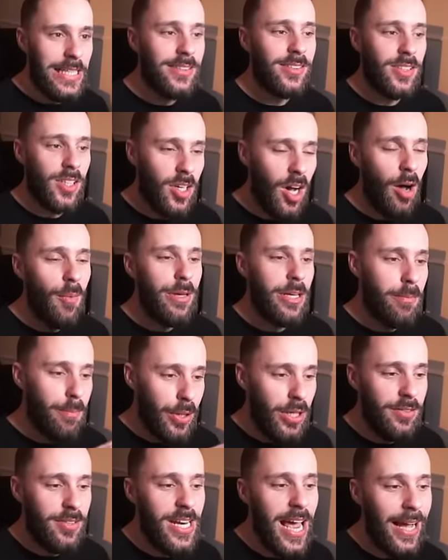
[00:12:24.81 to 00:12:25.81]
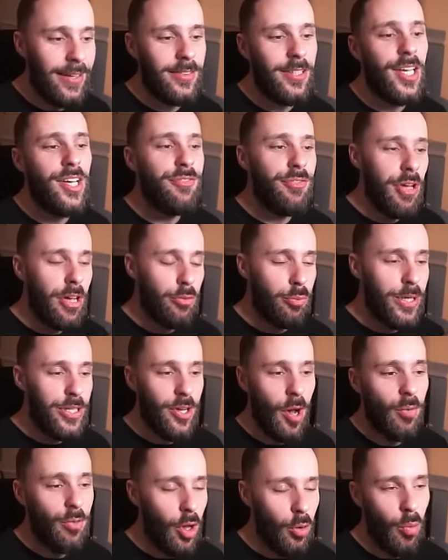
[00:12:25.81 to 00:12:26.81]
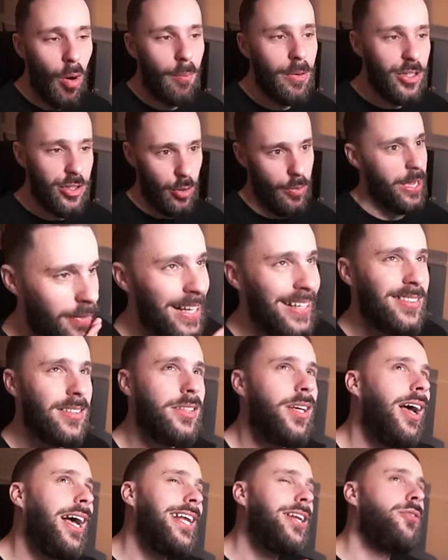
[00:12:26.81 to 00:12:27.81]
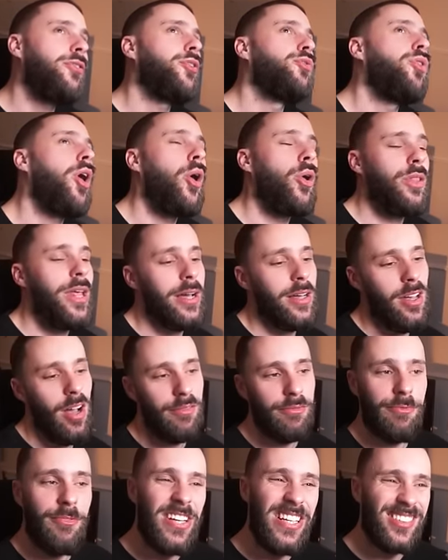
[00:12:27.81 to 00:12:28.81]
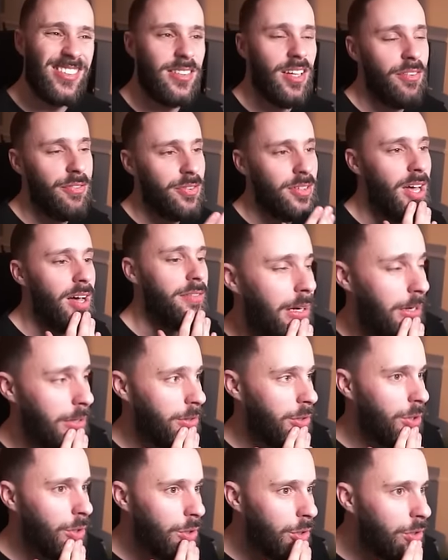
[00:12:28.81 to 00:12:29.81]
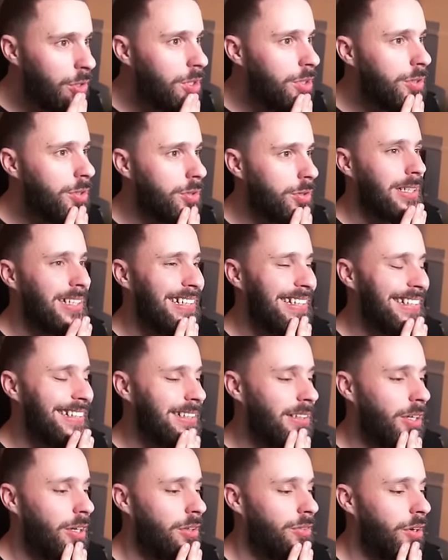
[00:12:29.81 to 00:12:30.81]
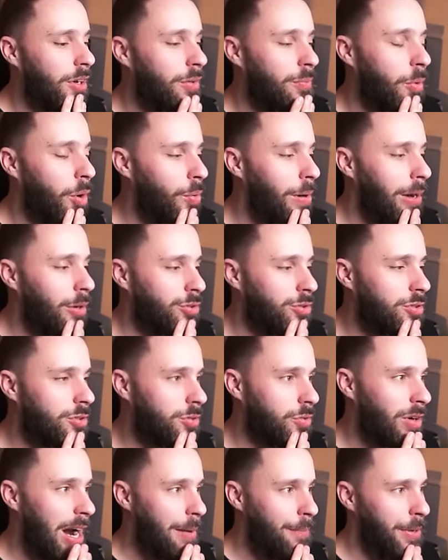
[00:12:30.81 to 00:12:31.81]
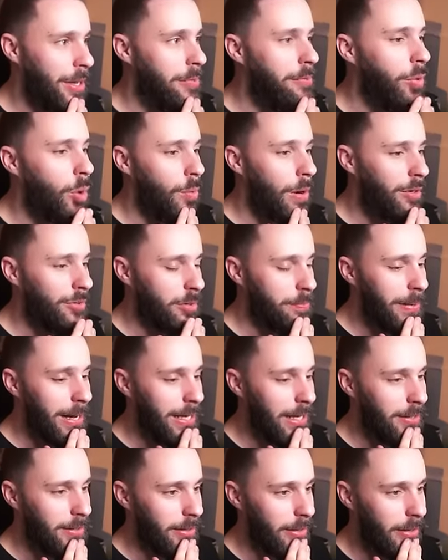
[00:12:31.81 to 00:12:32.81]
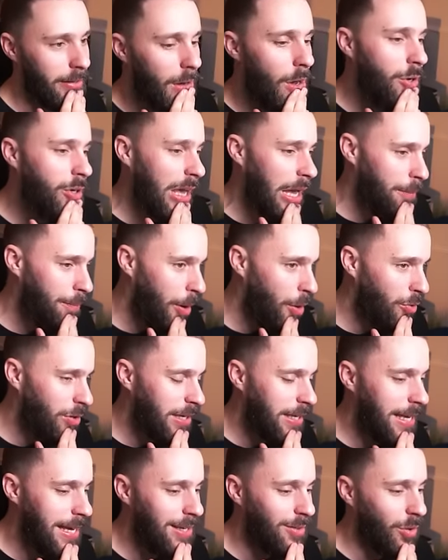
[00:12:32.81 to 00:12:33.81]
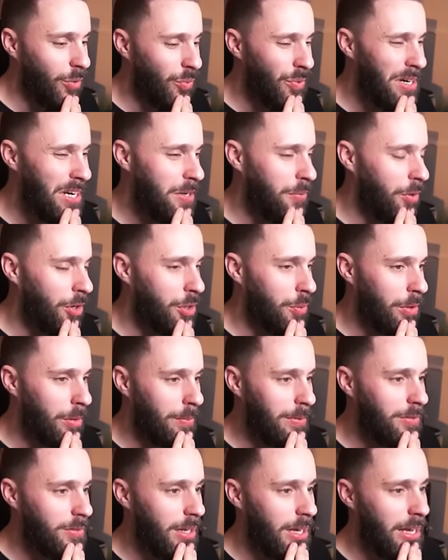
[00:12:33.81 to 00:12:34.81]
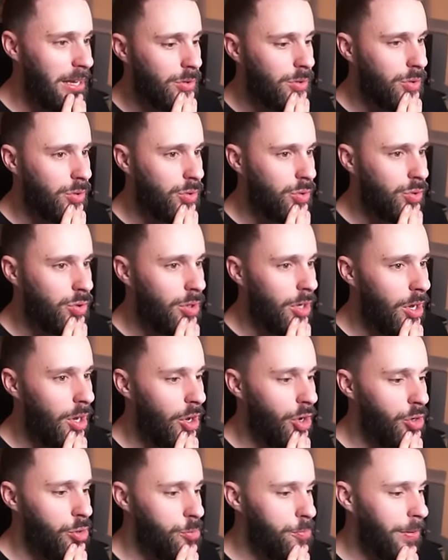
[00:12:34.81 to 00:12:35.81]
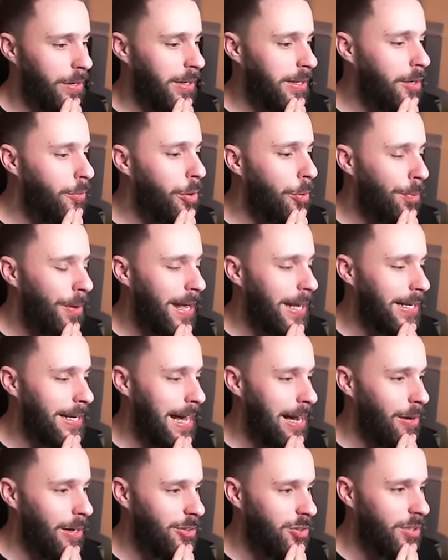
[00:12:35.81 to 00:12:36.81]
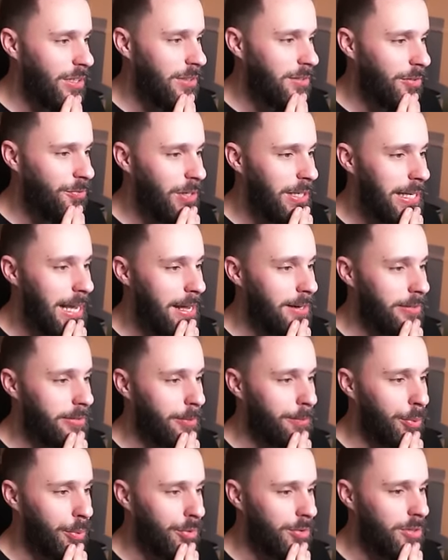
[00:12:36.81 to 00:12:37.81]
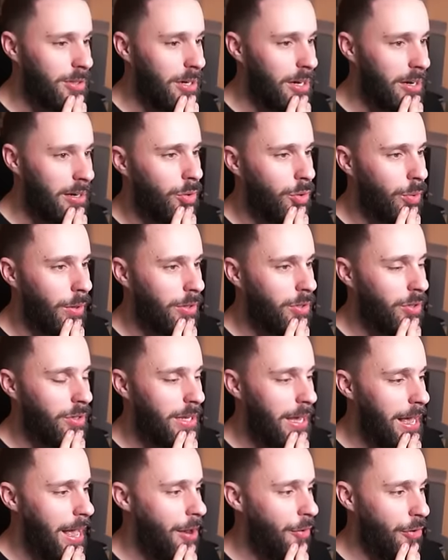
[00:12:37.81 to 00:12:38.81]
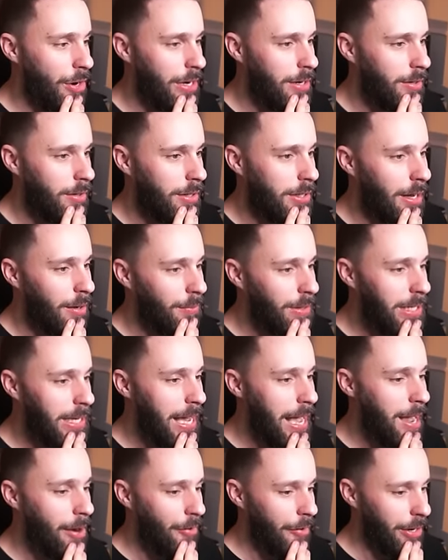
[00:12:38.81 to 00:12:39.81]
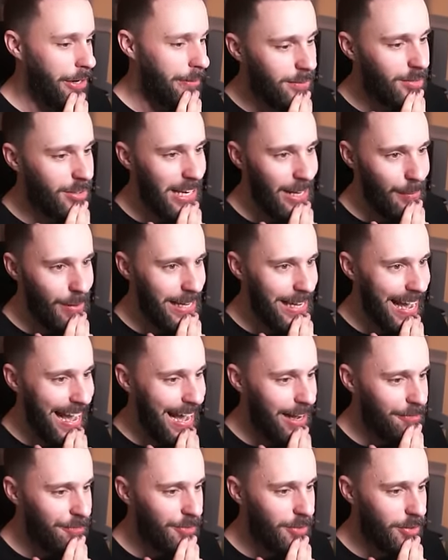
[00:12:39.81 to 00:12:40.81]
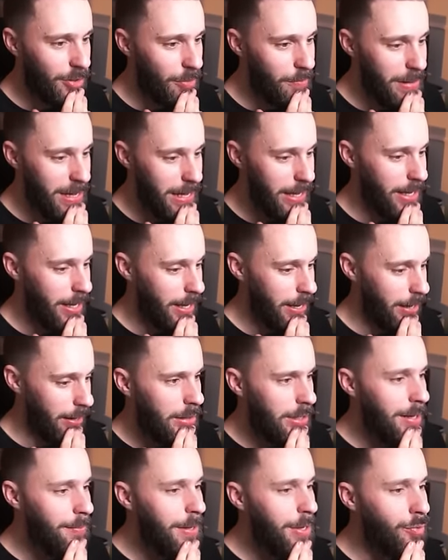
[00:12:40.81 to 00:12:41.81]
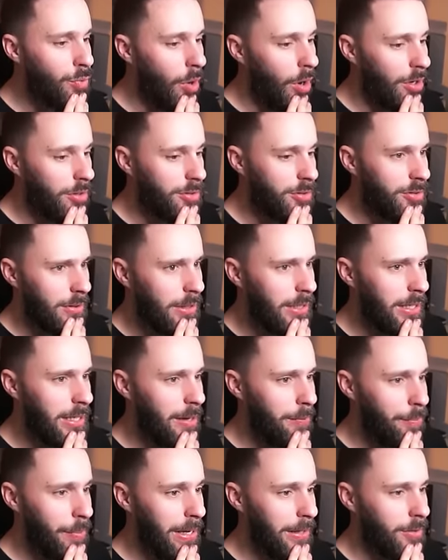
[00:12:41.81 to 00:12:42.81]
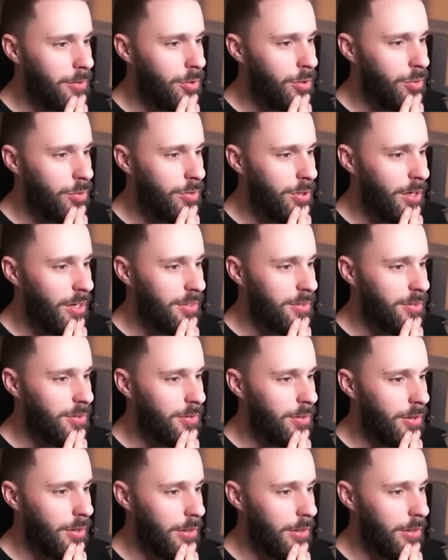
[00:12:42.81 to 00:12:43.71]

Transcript: It's the card we can put into the active if we don't know what we're doing. That's kind of the role that Comfey and stuff serve. I could... Uh, no, no. Morwow's just a wrap here. Morwow's a bad idea. Okay, Pokegear, not really what you want to be seeing. So, but I think I will play it now, actually actually, because I think getting a supporter... Oh, I could get Eri. Yeah, I'm going to get Eri, because now I have to commit here. Let me Rod. Going to get back two Tusk.